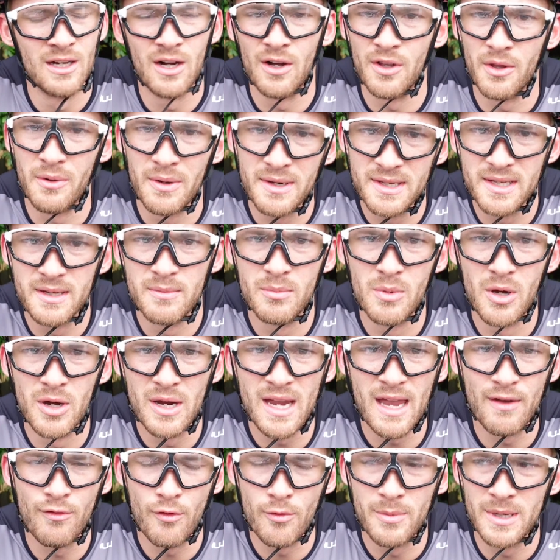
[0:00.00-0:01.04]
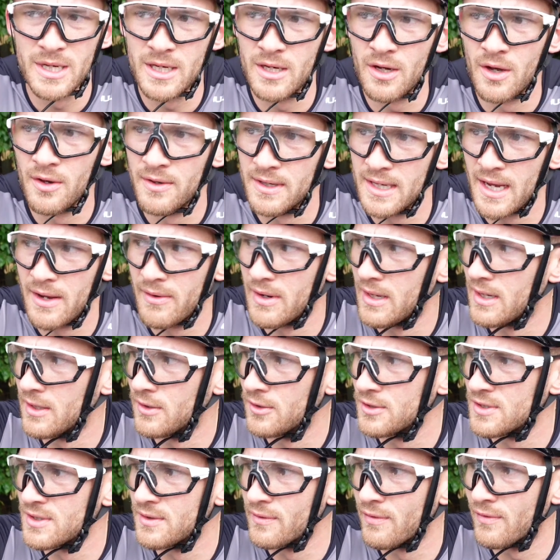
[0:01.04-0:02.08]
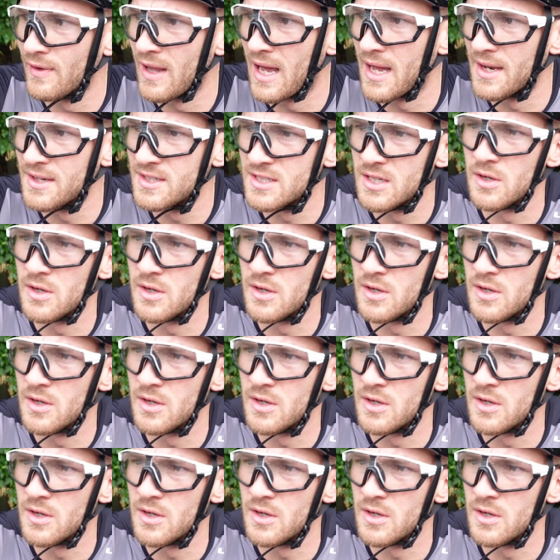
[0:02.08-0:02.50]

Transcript: although I did murk everybody on downhills and flats,